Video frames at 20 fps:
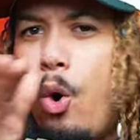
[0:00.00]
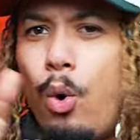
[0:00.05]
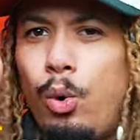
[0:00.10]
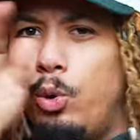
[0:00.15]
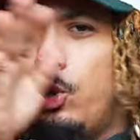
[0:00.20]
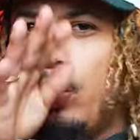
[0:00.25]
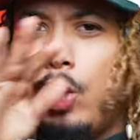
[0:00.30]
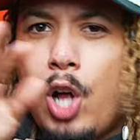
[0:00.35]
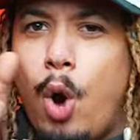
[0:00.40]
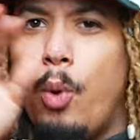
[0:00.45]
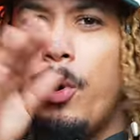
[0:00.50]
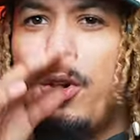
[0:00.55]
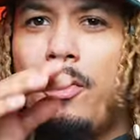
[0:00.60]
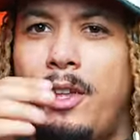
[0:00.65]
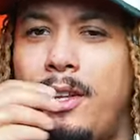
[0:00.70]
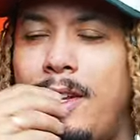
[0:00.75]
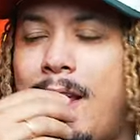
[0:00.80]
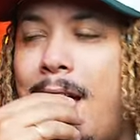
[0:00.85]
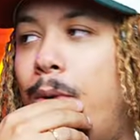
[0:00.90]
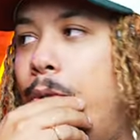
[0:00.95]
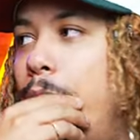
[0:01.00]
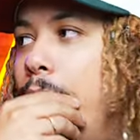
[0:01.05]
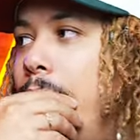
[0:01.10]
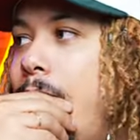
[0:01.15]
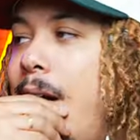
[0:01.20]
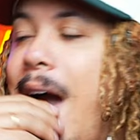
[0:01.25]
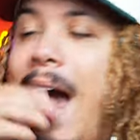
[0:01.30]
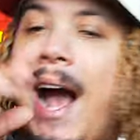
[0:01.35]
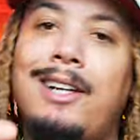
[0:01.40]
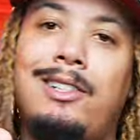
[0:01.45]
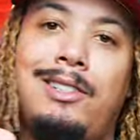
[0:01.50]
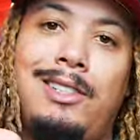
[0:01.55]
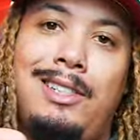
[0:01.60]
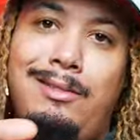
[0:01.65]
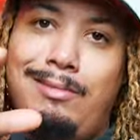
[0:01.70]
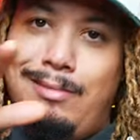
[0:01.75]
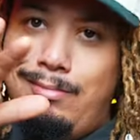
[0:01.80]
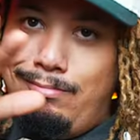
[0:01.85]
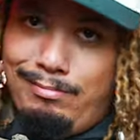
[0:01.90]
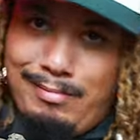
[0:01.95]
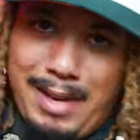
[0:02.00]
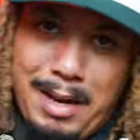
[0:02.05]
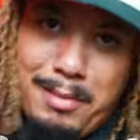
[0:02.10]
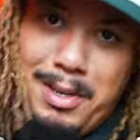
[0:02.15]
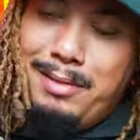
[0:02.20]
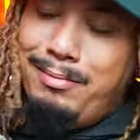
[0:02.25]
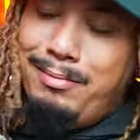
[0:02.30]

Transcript: lower than that. Well, actually, maybe